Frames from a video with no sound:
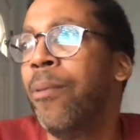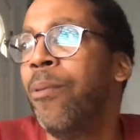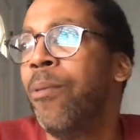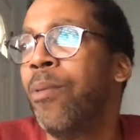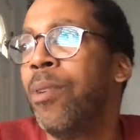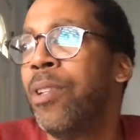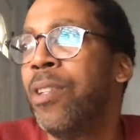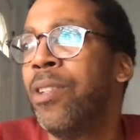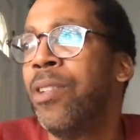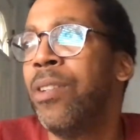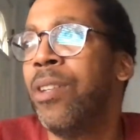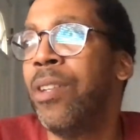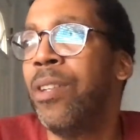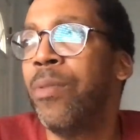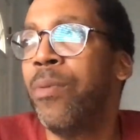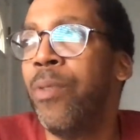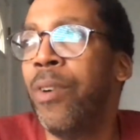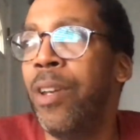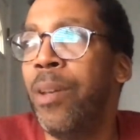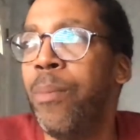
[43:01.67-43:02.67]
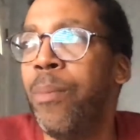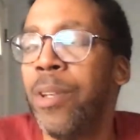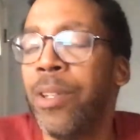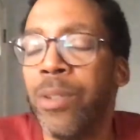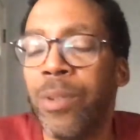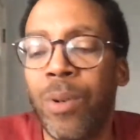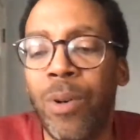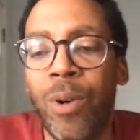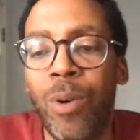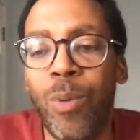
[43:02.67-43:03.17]
which is funny
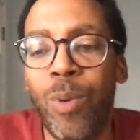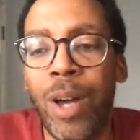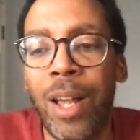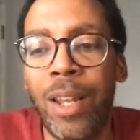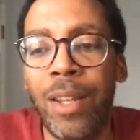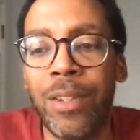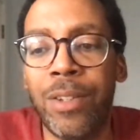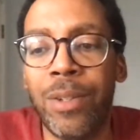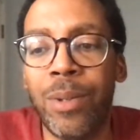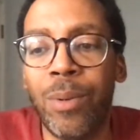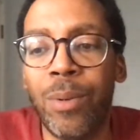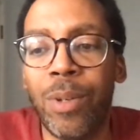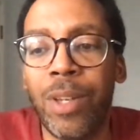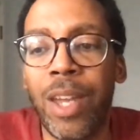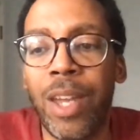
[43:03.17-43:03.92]
because all wallets don't